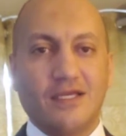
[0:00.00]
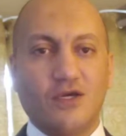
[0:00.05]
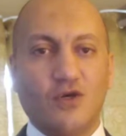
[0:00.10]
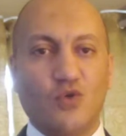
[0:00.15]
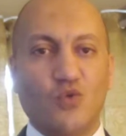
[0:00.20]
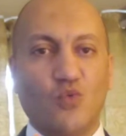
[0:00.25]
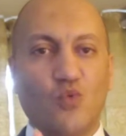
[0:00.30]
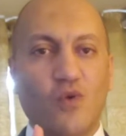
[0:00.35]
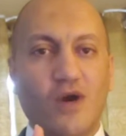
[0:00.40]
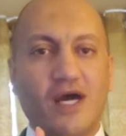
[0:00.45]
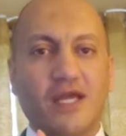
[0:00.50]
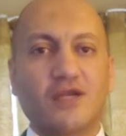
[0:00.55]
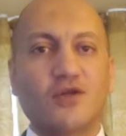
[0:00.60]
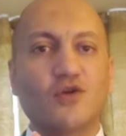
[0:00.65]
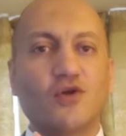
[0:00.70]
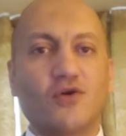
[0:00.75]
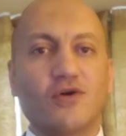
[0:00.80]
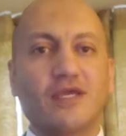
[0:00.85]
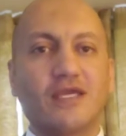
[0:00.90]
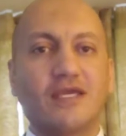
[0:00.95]
and one
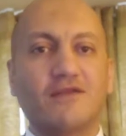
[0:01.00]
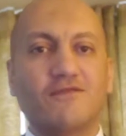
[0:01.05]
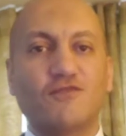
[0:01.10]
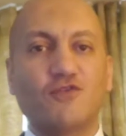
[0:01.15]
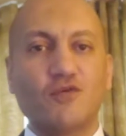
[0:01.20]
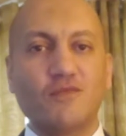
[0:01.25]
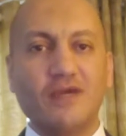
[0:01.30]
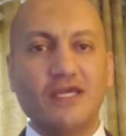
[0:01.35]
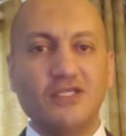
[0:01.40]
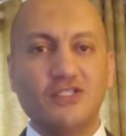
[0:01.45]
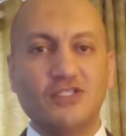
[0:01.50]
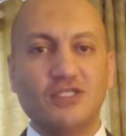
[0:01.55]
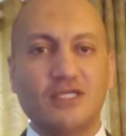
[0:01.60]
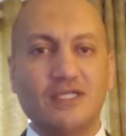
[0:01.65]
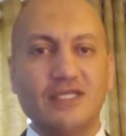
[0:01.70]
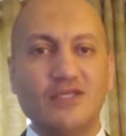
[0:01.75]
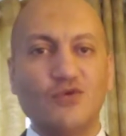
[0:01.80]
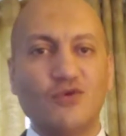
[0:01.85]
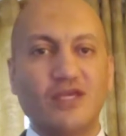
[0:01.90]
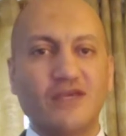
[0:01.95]
wrong
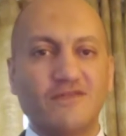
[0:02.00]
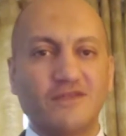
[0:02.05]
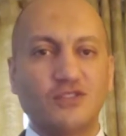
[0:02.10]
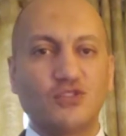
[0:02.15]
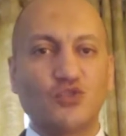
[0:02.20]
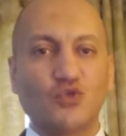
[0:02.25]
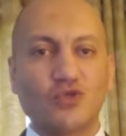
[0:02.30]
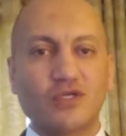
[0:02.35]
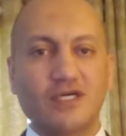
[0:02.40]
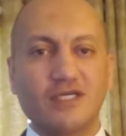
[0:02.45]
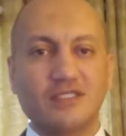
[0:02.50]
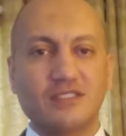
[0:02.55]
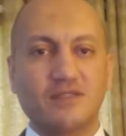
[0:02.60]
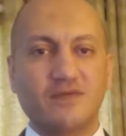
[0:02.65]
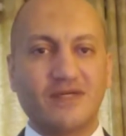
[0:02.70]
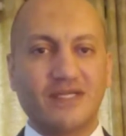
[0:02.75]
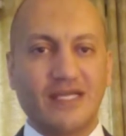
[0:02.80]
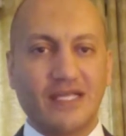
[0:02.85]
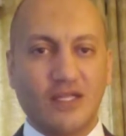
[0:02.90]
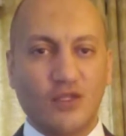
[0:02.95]
information you give it to your
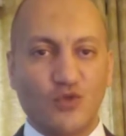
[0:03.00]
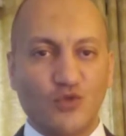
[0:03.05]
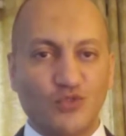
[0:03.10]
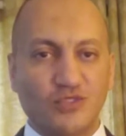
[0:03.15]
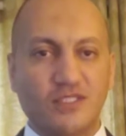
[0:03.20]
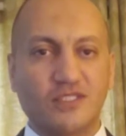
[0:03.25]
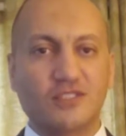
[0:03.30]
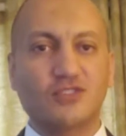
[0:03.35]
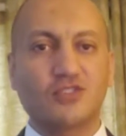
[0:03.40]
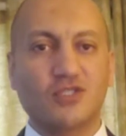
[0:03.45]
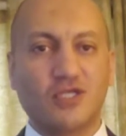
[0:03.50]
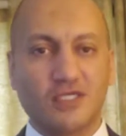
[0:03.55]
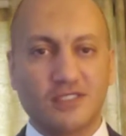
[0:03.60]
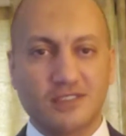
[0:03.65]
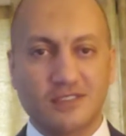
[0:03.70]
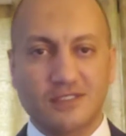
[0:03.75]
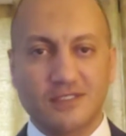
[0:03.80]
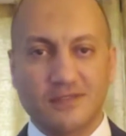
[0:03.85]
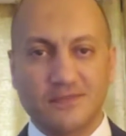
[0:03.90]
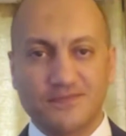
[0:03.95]
customer and lose this
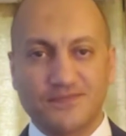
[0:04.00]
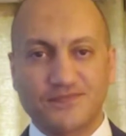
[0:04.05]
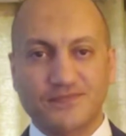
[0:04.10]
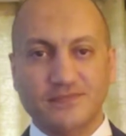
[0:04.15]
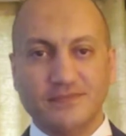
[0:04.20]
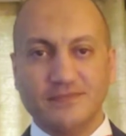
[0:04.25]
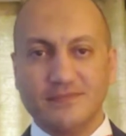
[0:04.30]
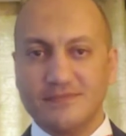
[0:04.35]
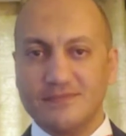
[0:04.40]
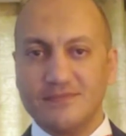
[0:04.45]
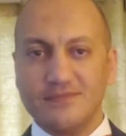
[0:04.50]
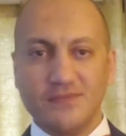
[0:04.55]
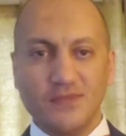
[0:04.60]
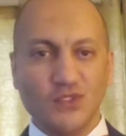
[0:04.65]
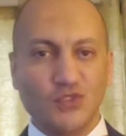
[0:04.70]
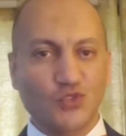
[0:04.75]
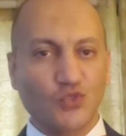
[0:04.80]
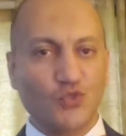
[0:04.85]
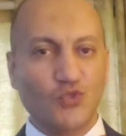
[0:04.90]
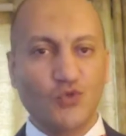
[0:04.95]
trust.
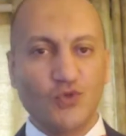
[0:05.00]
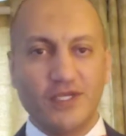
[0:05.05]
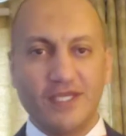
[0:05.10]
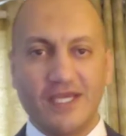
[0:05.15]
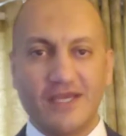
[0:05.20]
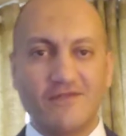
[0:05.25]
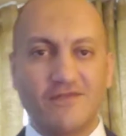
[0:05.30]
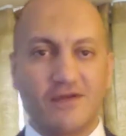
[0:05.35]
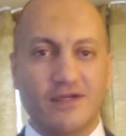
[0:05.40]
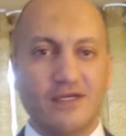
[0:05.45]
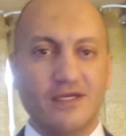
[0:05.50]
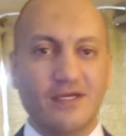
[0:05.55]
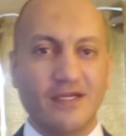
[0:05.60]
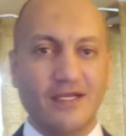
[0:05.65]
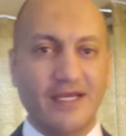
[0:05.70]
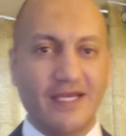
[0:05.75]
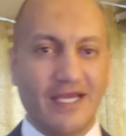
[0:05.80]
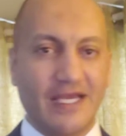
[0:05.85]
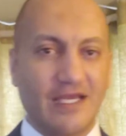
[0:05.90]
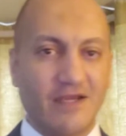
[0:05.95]
So don't ever,
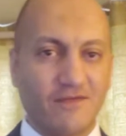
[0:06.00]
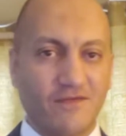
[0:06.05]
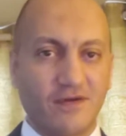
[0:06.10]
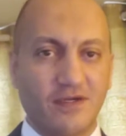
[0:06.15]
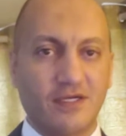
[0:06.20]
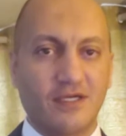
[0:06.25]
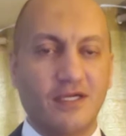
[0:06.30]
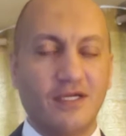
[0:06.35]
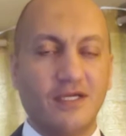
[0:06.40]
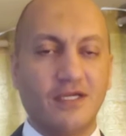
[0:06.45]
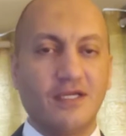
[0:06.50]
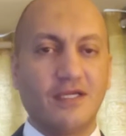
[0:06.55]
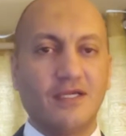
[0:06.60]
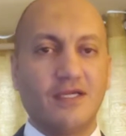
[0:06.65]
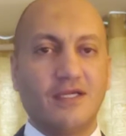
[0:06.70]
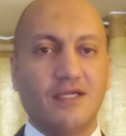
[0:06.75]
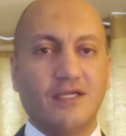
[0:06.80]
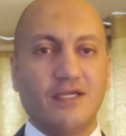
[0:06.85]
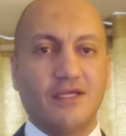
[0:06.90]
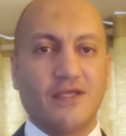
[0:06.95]
ever
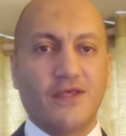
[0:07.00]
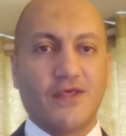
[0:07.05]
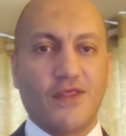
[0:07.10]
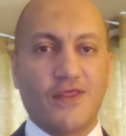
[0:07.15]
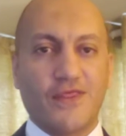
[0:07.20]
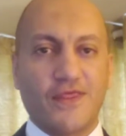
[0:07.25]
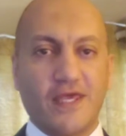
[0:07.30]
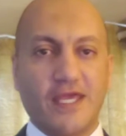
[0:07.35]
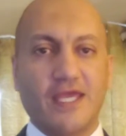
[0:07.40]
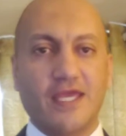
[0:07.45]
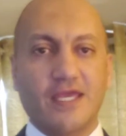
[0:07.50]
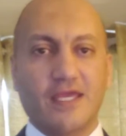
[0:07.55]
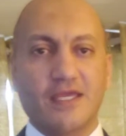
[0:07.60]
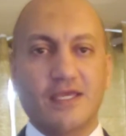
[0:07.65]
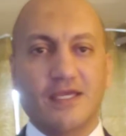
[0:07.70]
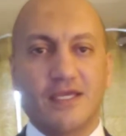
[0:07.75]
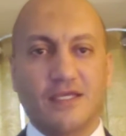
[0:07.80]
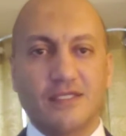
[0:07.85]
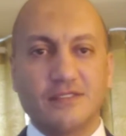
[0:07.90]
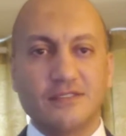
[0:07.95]

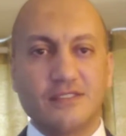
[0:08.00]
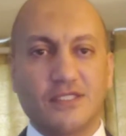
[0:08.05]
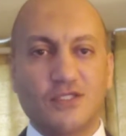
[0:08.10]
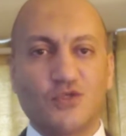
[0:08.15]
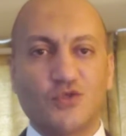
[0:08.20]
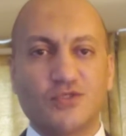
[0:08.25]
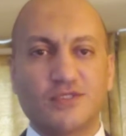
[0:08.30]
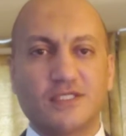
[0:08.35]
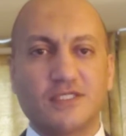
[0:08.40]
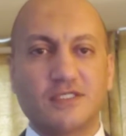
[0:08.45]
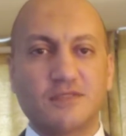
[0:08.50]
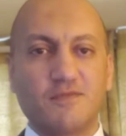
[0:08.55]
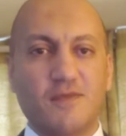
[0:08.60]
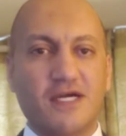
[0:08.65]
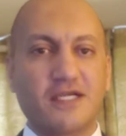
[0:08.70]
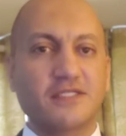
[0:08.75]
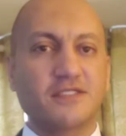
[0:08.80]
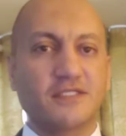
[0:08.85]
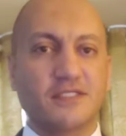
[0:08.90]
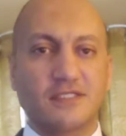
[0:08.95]
think that you're the
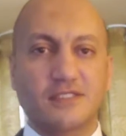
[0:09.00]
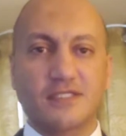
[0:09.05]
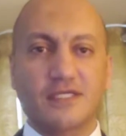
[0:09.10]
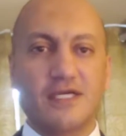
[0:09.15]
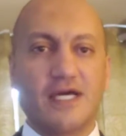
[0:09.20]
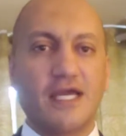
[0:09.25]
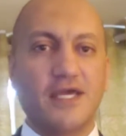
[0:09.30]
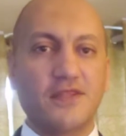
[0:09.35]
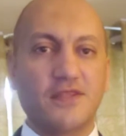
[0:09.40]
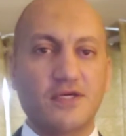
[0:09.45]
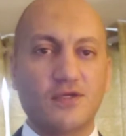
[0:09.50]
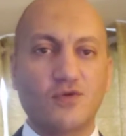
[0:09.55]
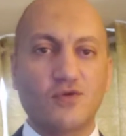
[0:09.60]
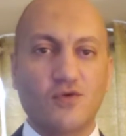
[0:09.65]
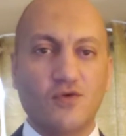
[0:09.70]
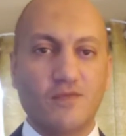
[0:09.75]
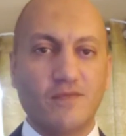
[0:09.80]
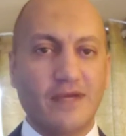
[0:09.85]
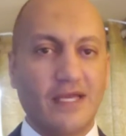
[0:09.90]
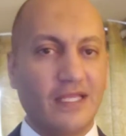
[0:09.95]
smartest guy in the
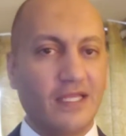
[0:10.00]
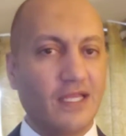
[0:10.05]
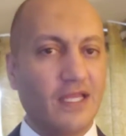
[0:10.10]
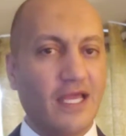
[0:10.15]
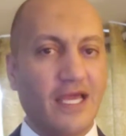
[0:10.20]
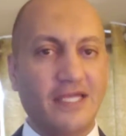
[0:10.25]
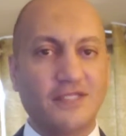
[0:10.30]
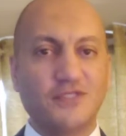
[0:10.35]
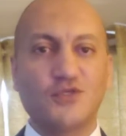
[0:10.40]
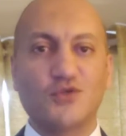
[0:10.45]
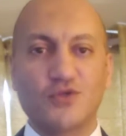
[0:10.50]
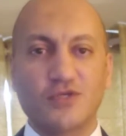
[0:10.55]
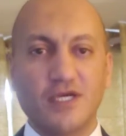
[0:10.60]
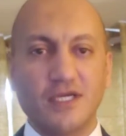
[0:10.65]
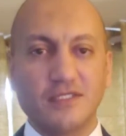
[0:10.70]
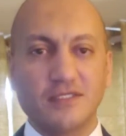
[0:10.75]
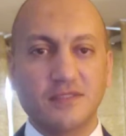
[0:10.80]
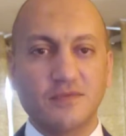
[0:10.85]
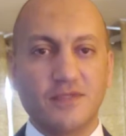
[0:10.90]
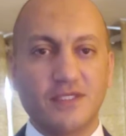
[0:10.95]
room and lie to your
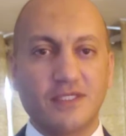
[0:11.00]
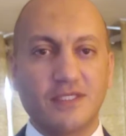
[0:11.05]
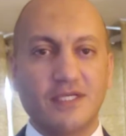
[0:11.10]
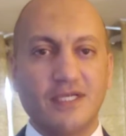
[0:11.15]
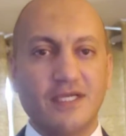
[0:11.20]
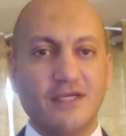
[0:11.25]
customer.